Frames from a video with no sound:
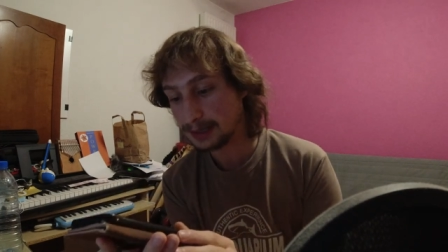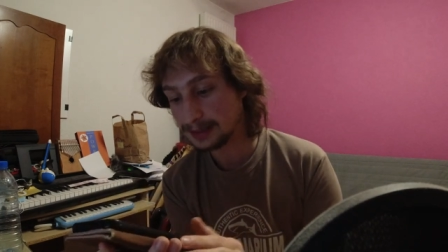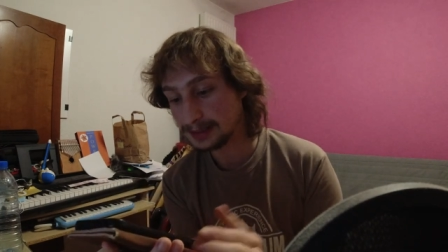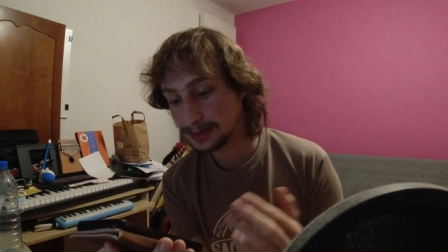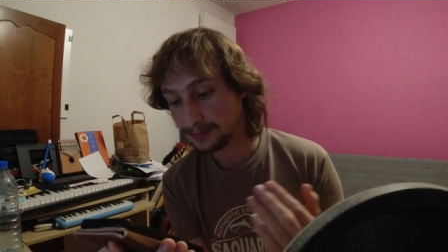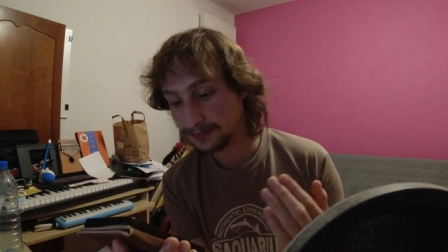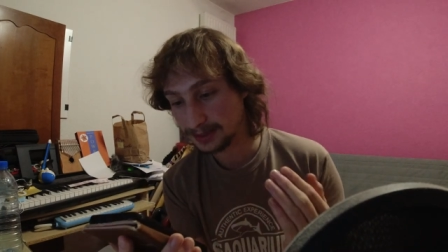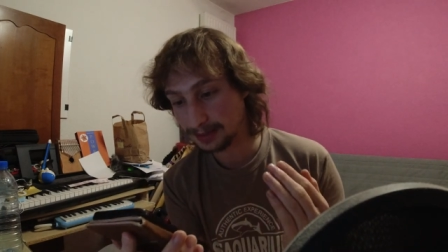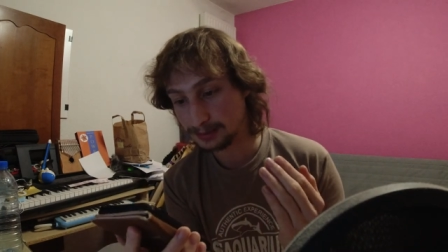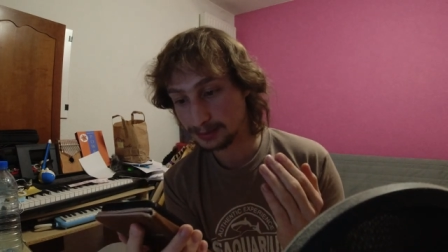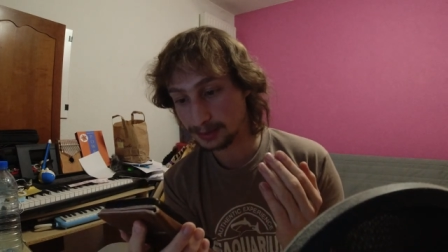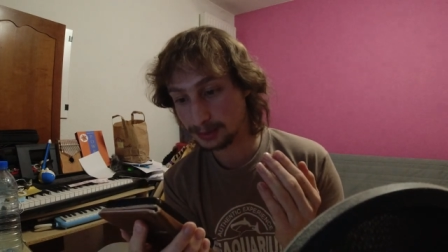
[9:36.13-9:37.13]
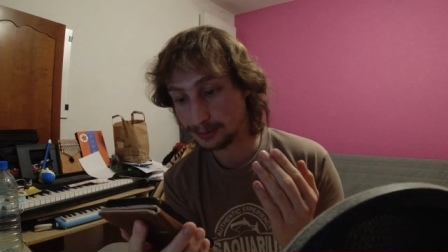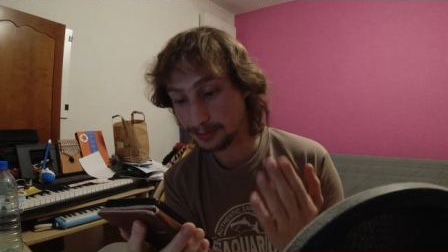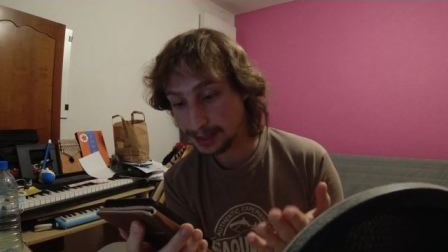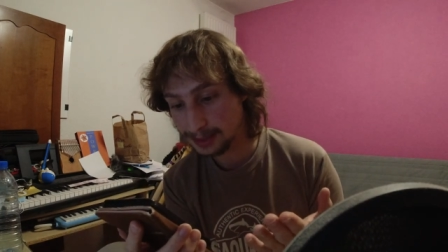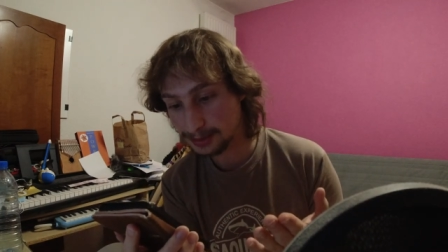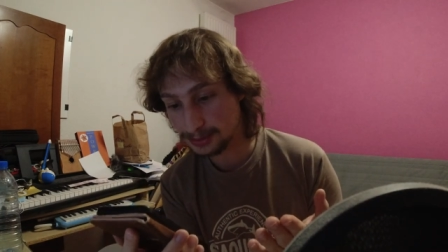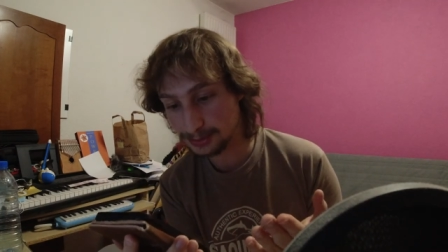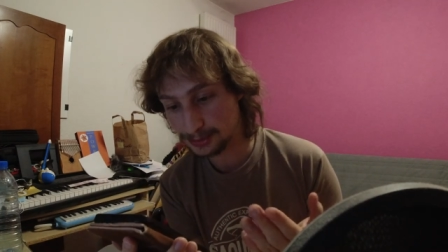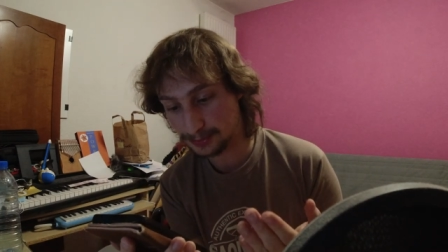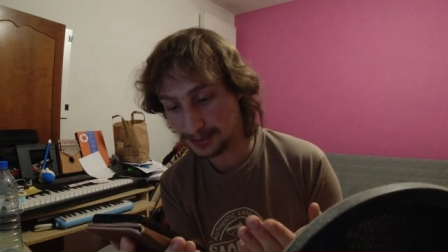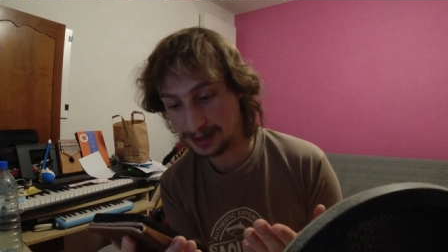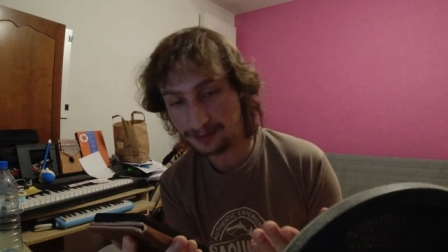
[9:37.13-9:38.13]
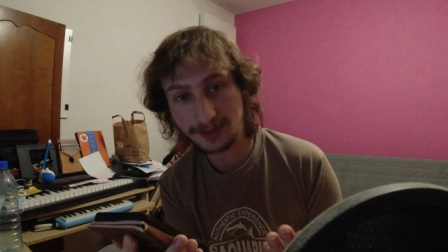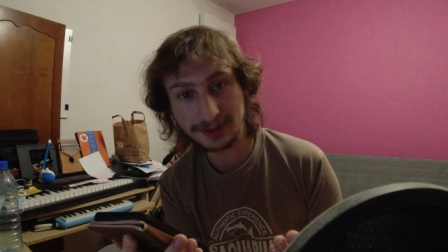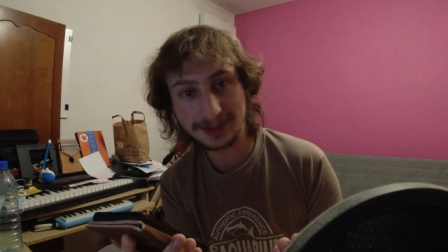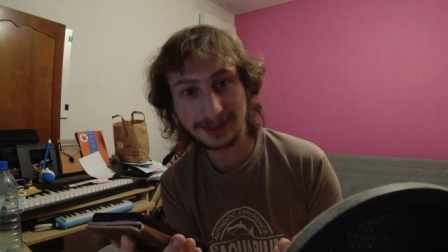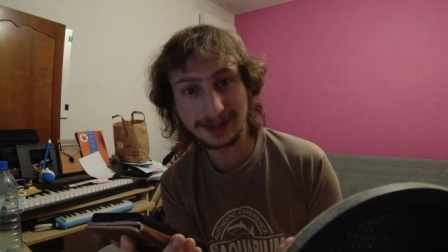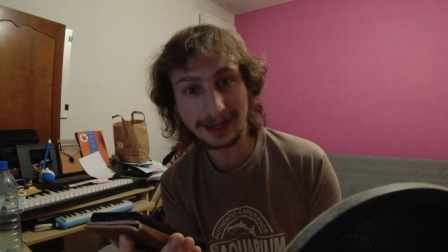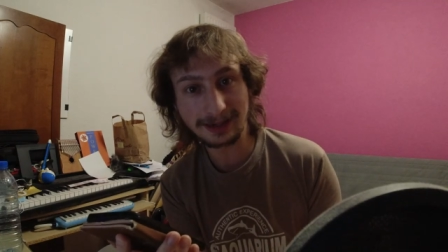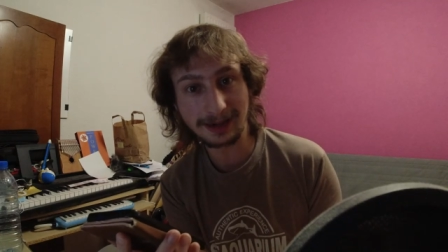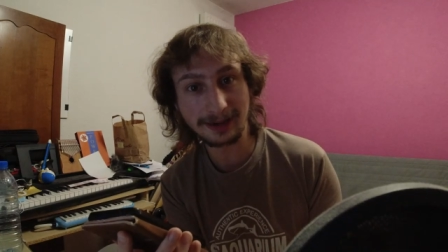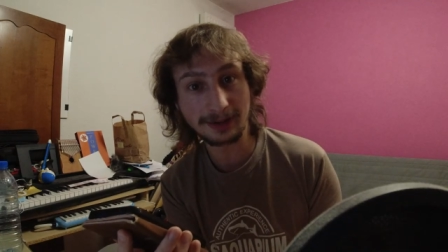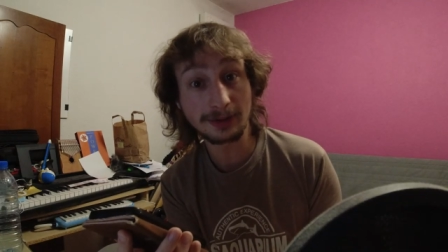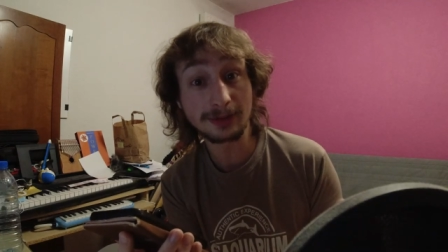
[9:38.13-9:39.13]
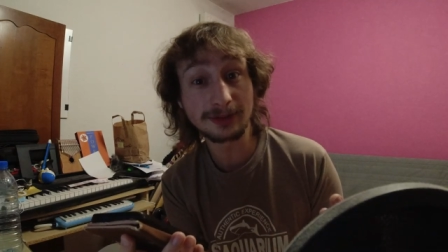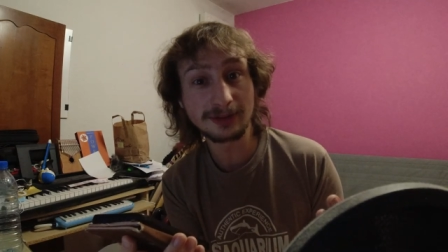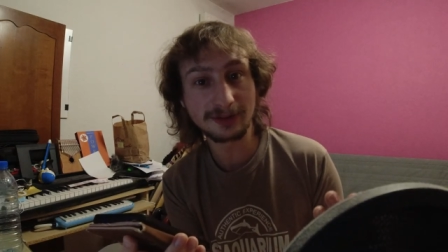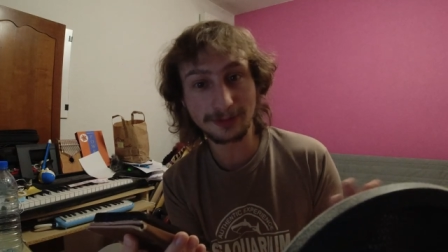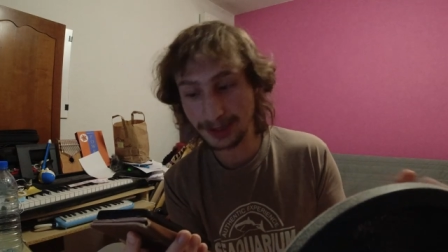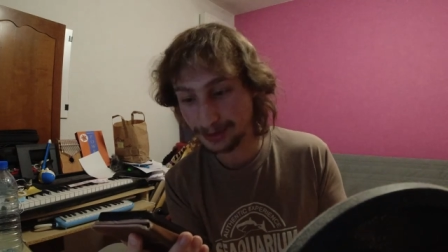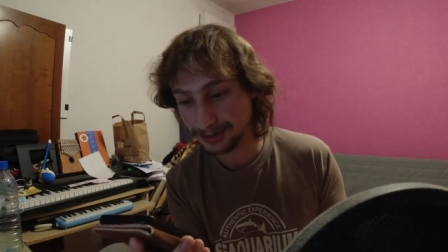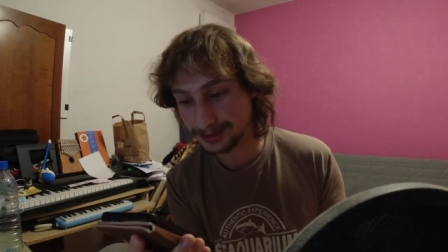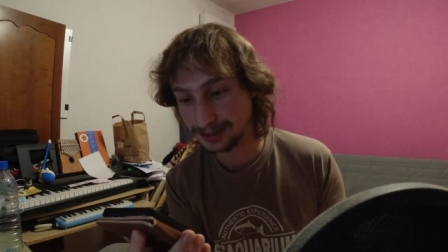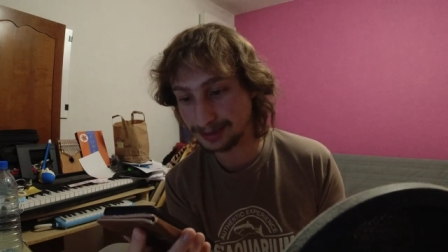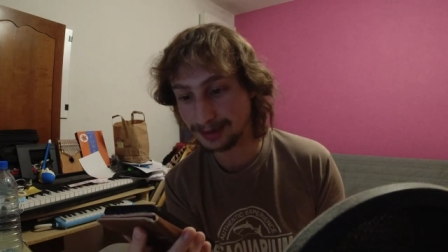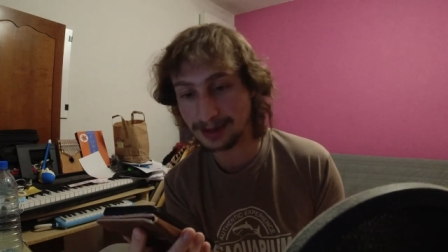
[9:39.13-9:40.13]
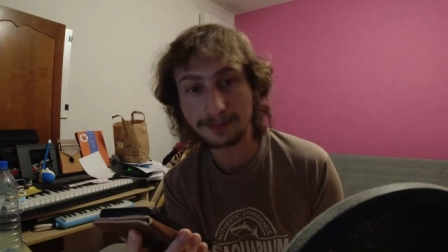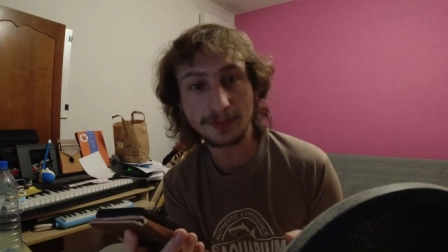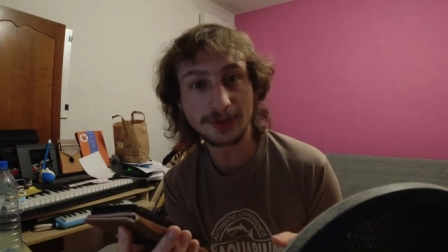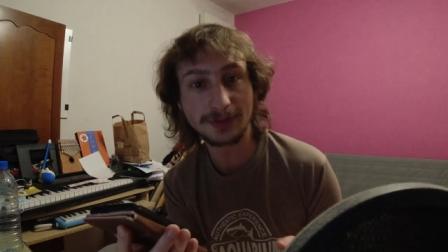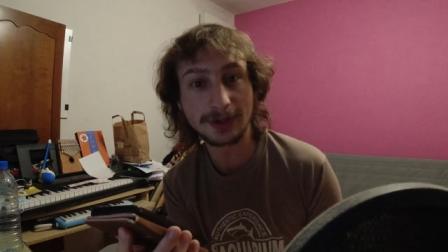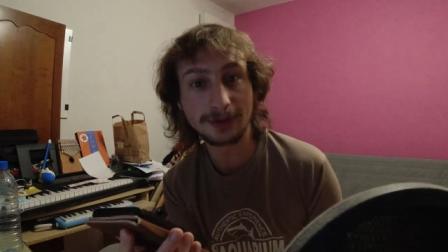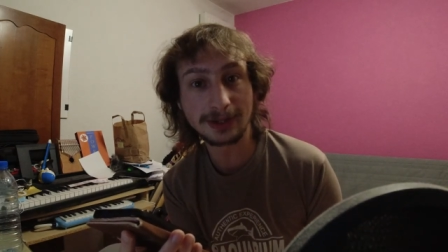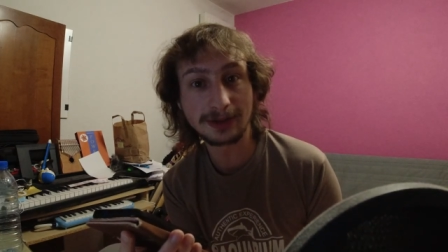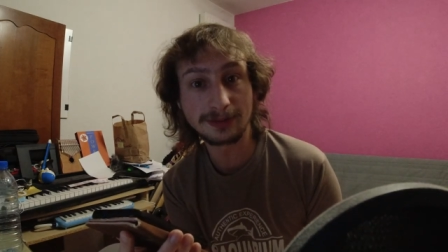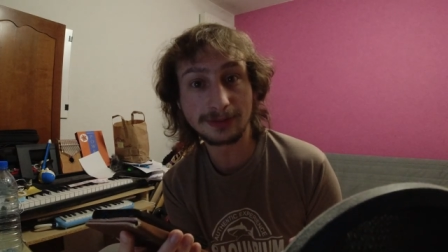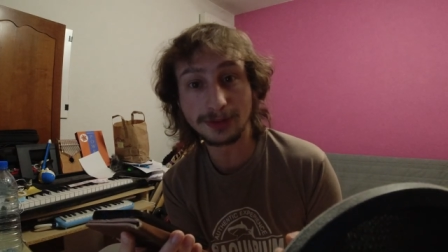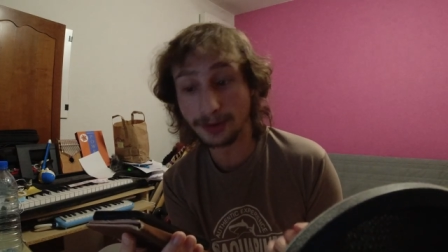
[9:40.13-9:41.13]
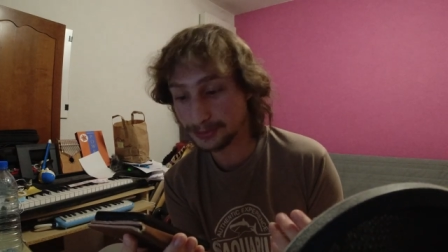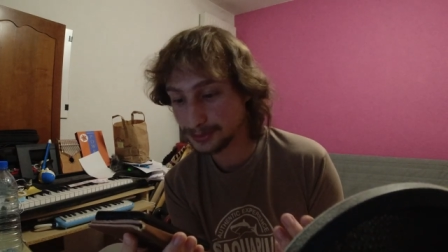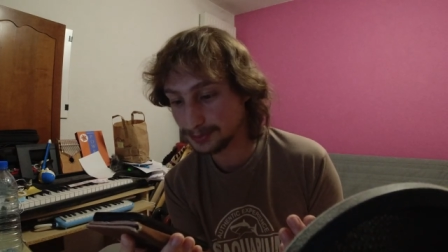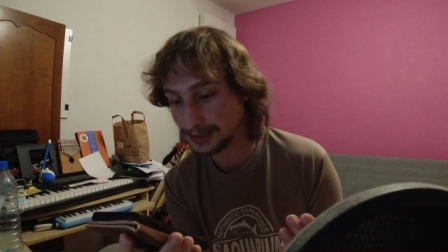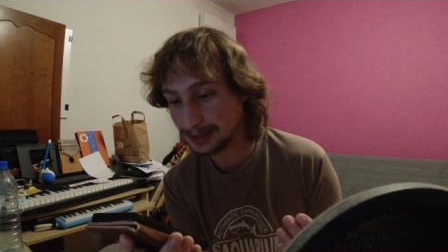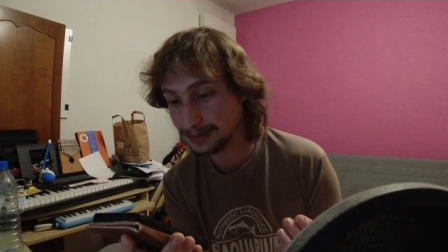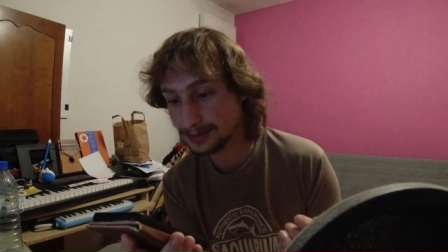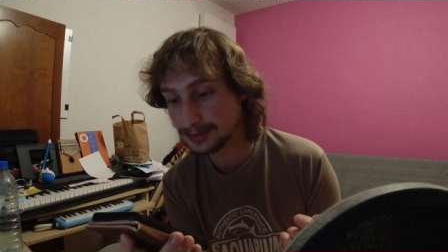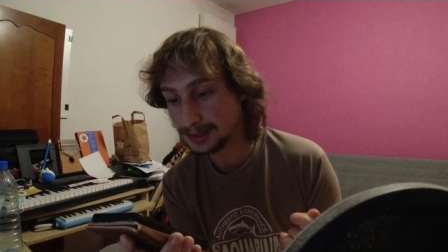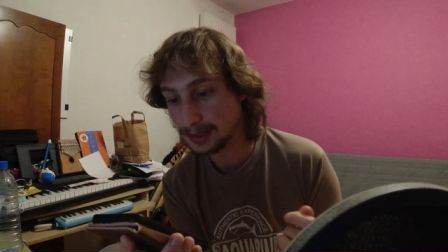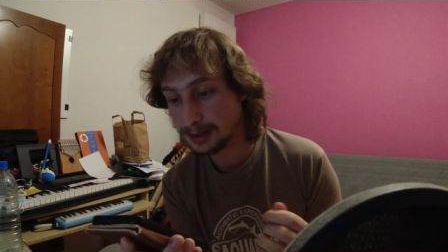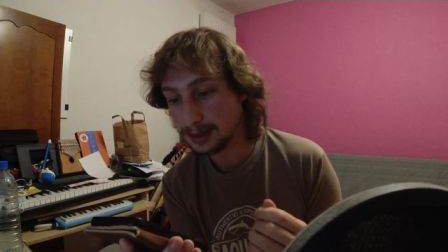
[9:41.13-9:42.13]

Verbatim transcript: That's something that is really new to me. I haven't seen that like in regular TikTok, like most videos, they don't subtitles.